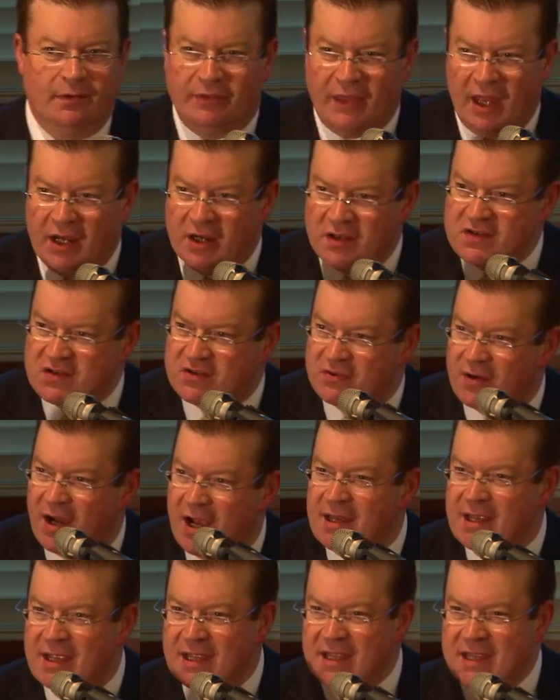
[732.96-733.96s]
that
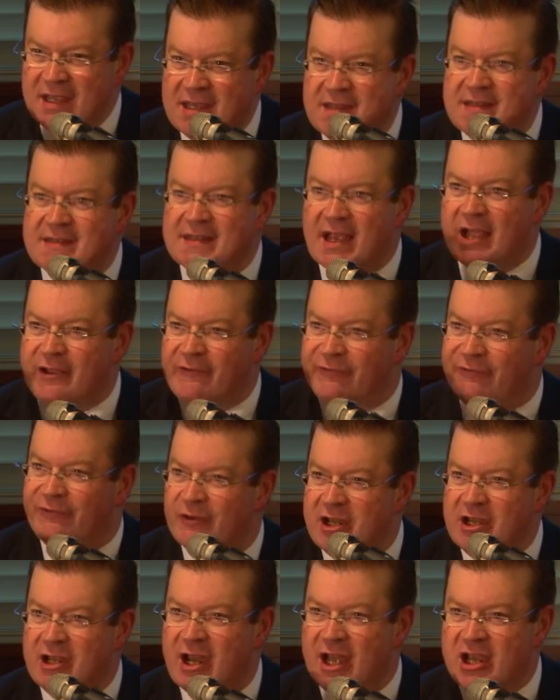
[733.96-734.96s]
Australia is a
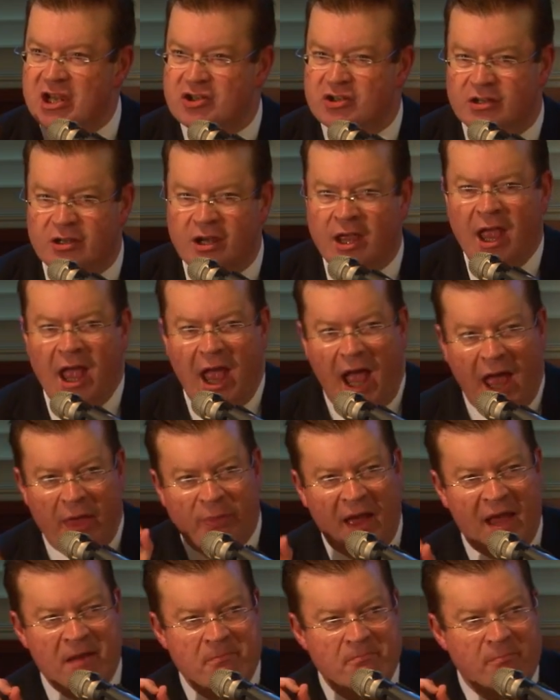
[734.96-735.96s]
free nation,
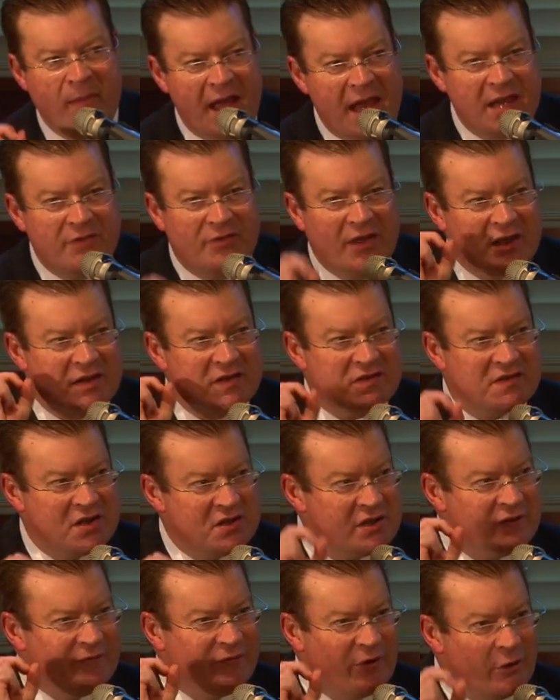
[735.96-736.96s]
and they made their
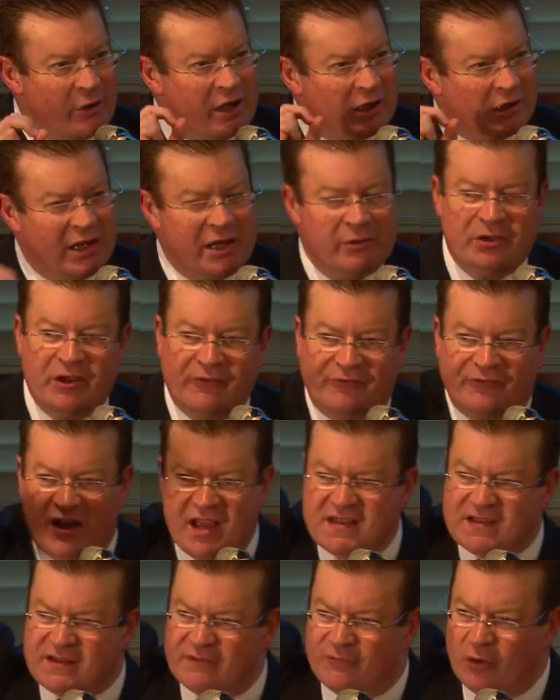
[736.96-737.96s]
decision very clear in the
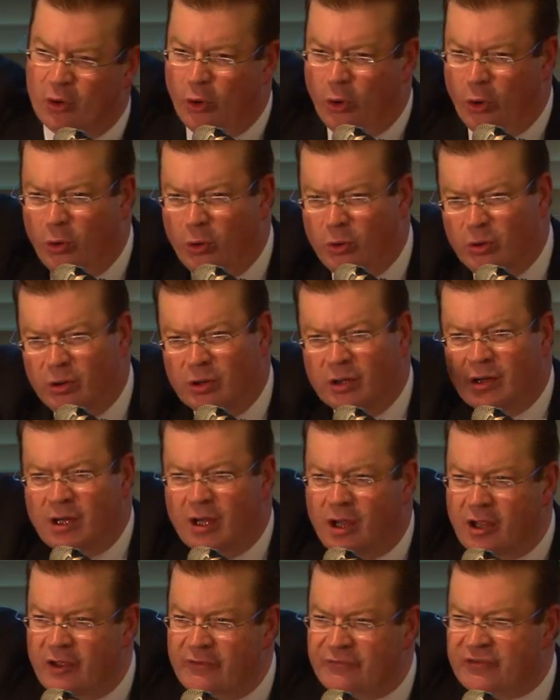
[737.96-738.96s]
face of all
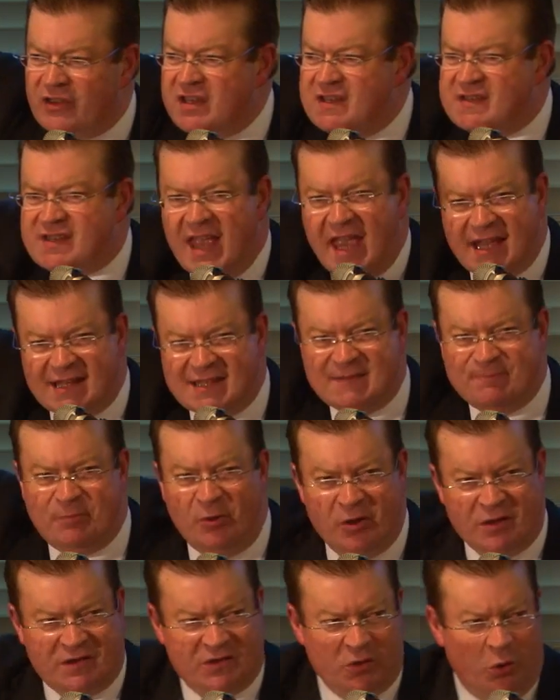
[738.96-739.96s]
of these
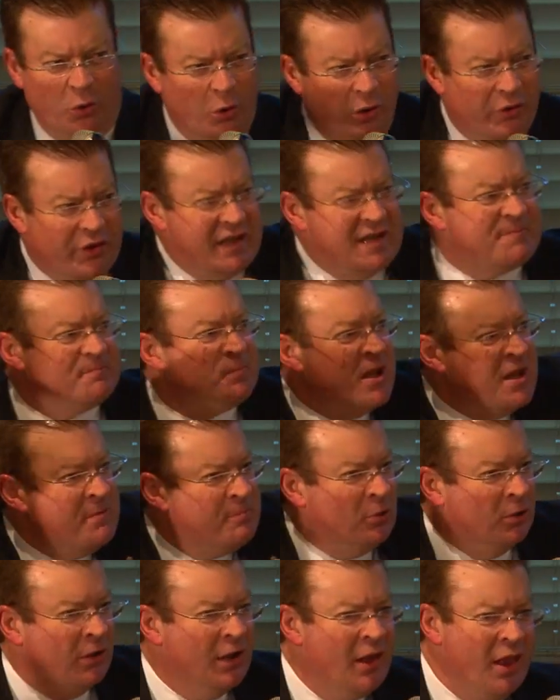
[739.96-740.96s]
experts, all these
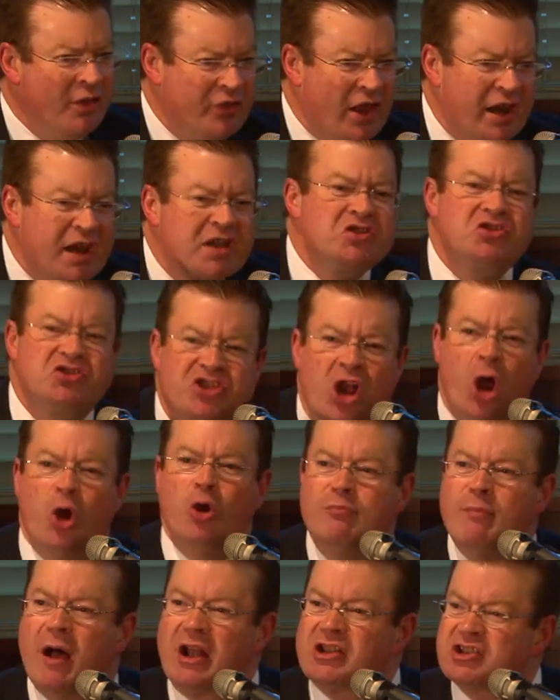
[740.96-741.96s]
people that are
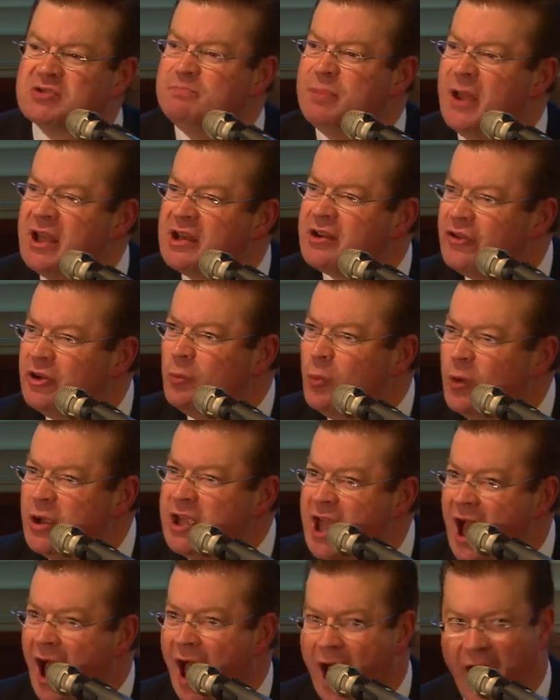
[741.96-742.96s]
so much better than
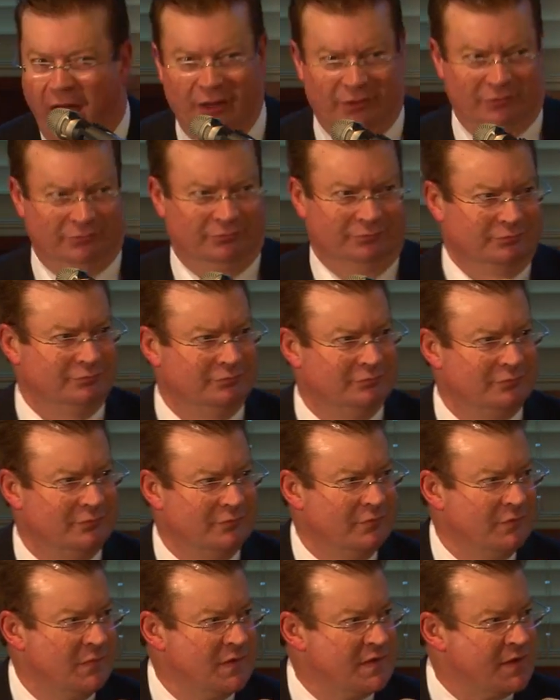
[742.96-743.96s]
we are,
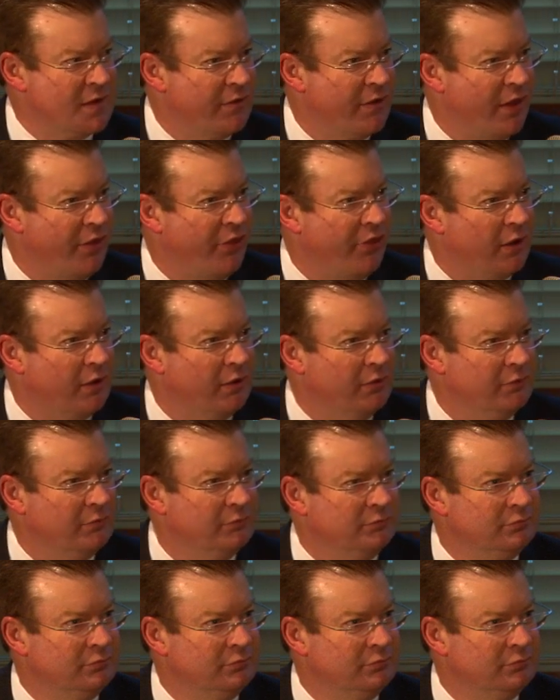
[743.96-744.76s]
so they think.